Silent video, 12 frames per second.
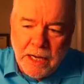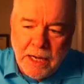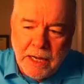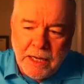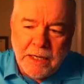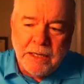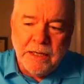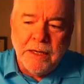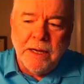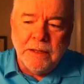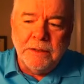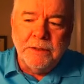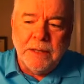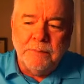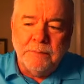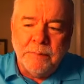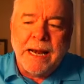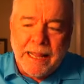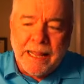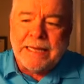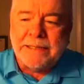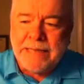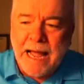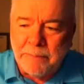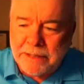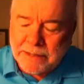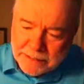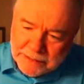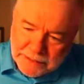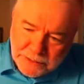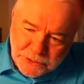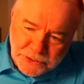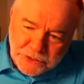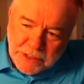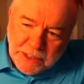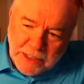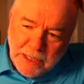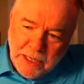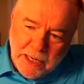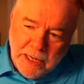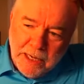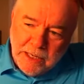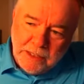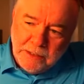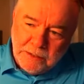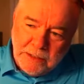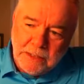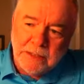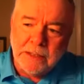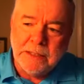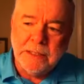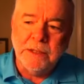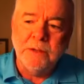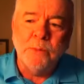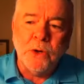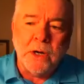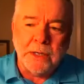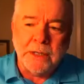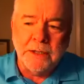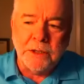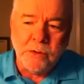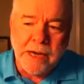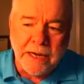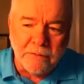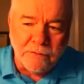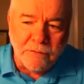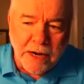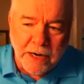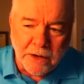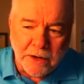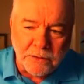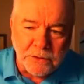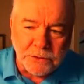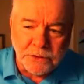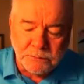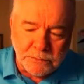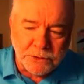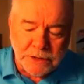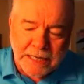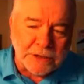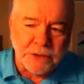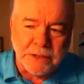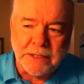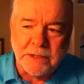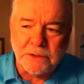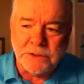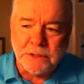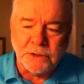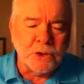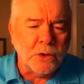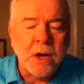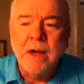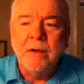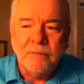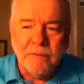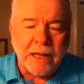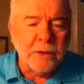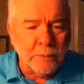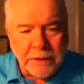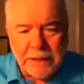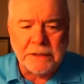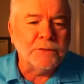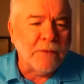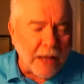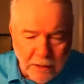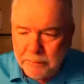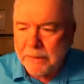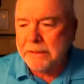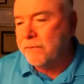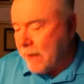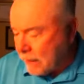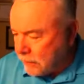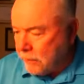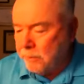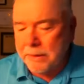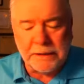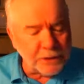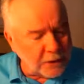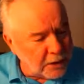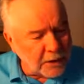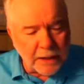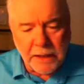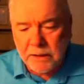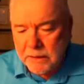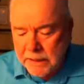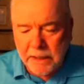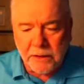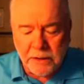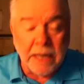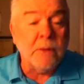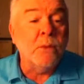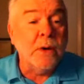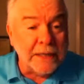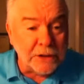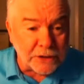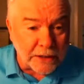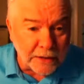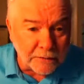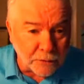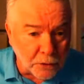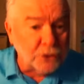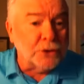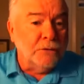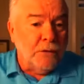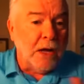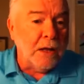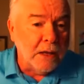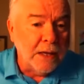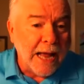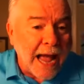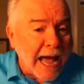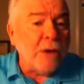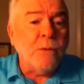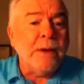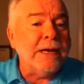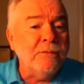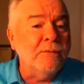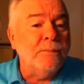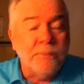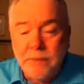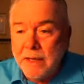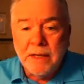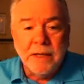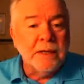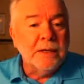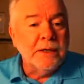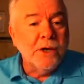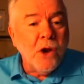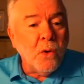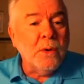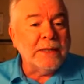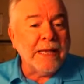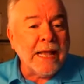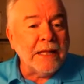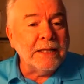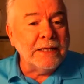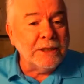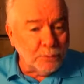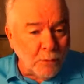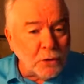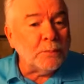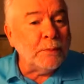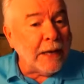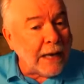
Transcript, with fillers: uh, uh but on that topic is uh, the in the book in the creative fire there's a section in there that says so follow your bliss follow your bliss follow your bliss okay okay okay what is it first of all how do i even know what the hell it is most